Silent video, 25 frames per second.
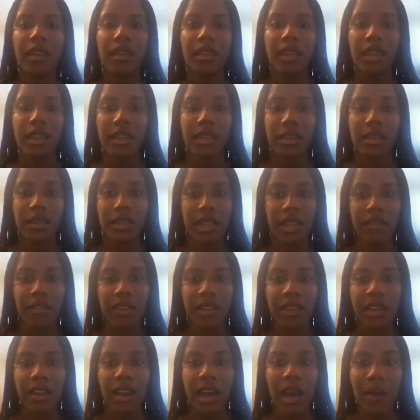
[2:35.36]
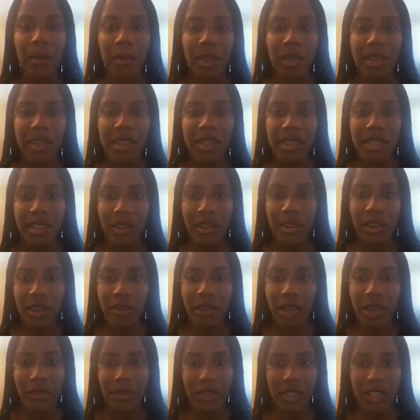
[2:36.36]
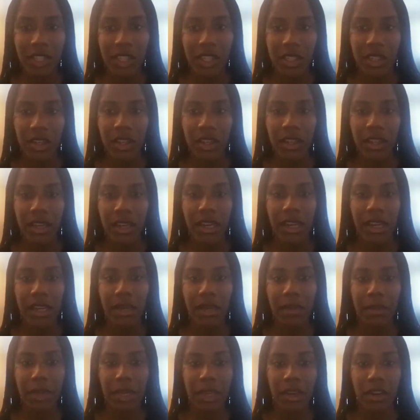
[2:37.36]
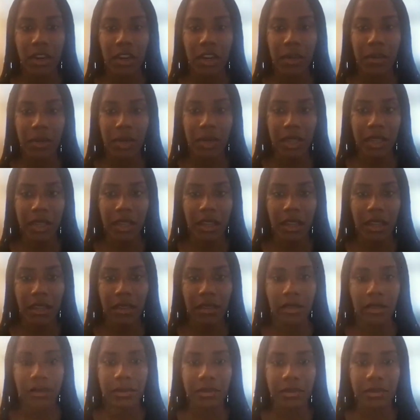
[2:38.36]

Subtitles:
Thank you, David. And how many Syrian refugees are there in Armenia?